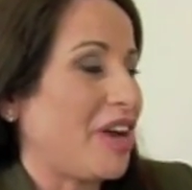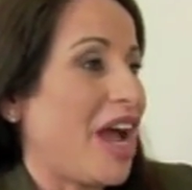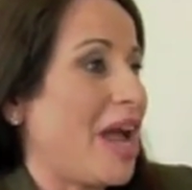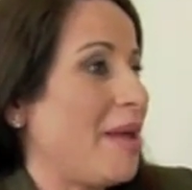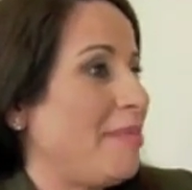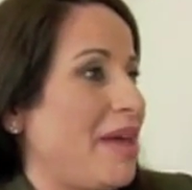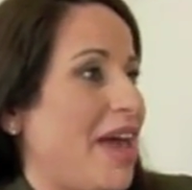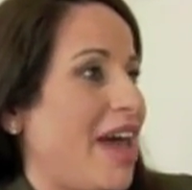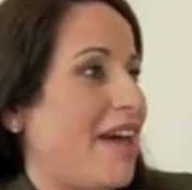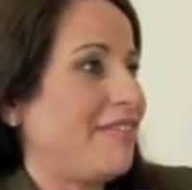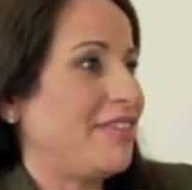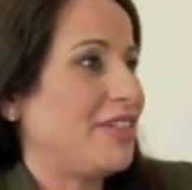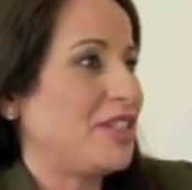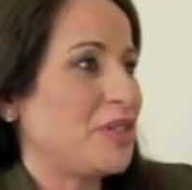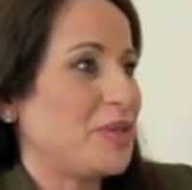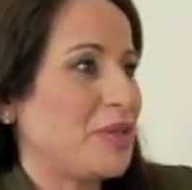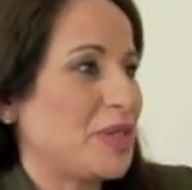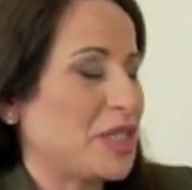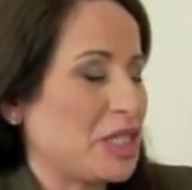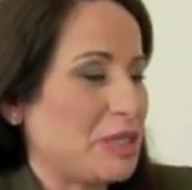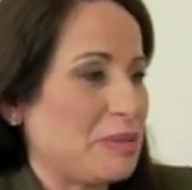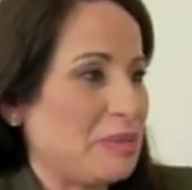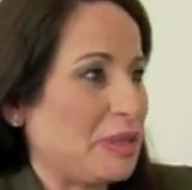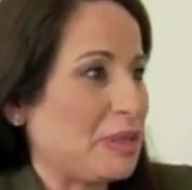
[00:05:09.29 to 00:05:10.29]
I'm having to
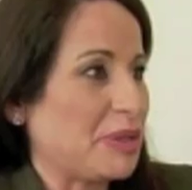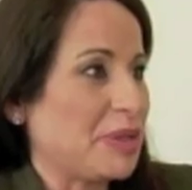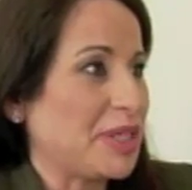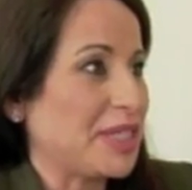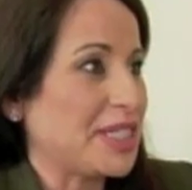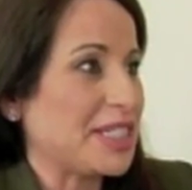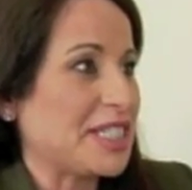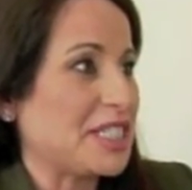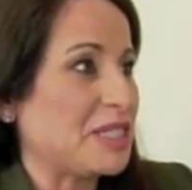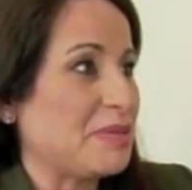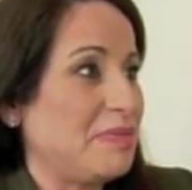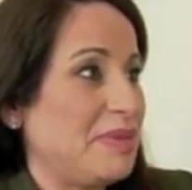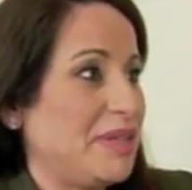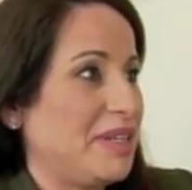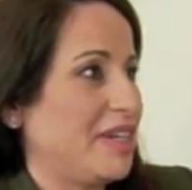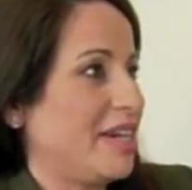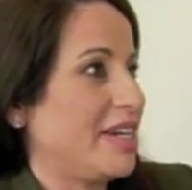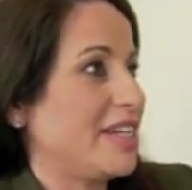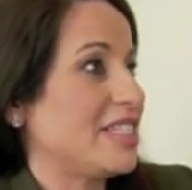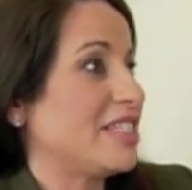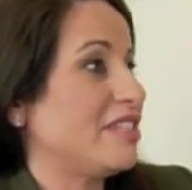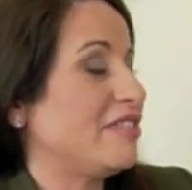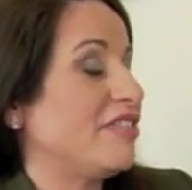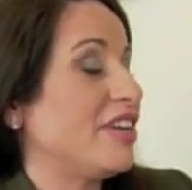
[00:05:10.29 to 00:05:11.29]
experience because